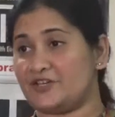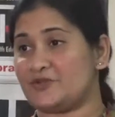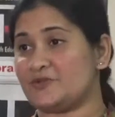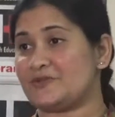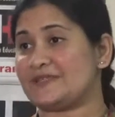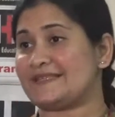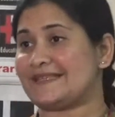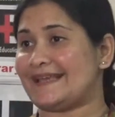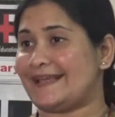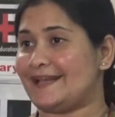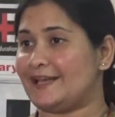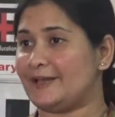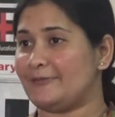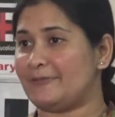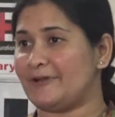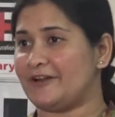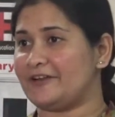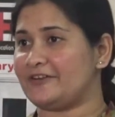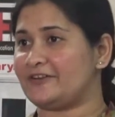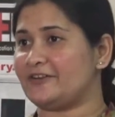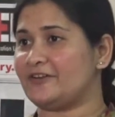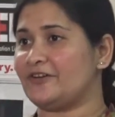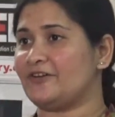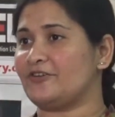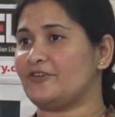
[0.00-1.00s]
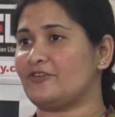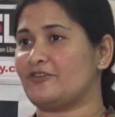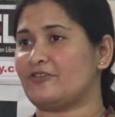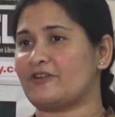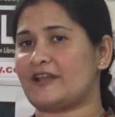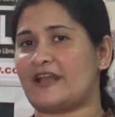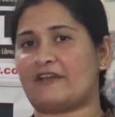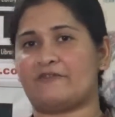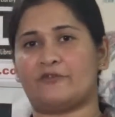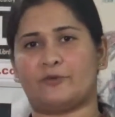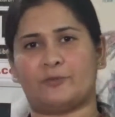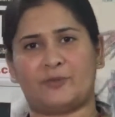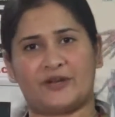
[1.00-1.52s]
to sell better or
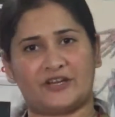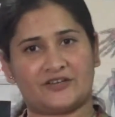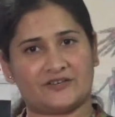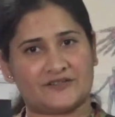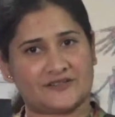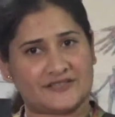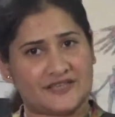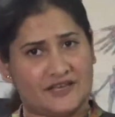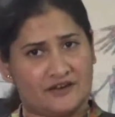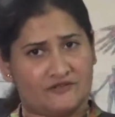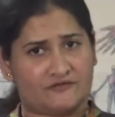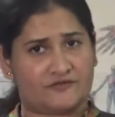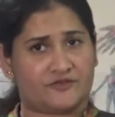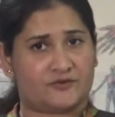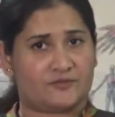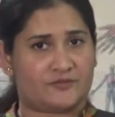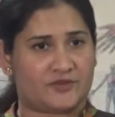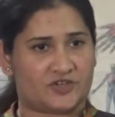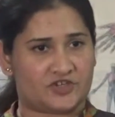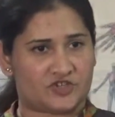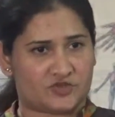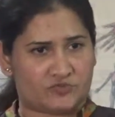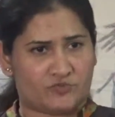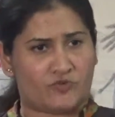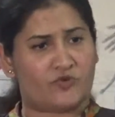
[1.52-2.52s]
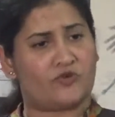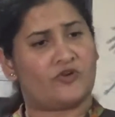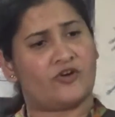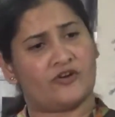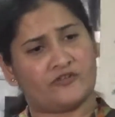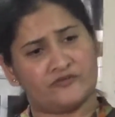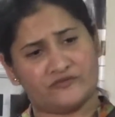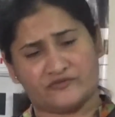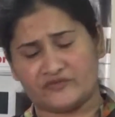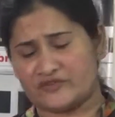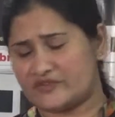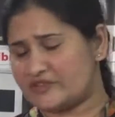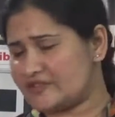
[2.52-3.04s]
have a better self-image, more
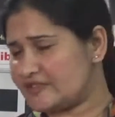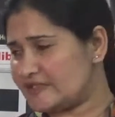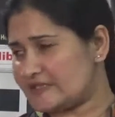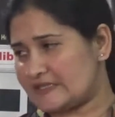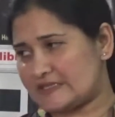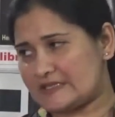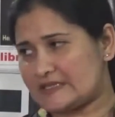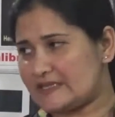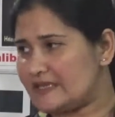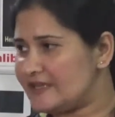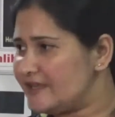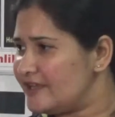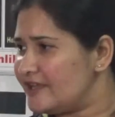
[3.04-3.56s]
confidence.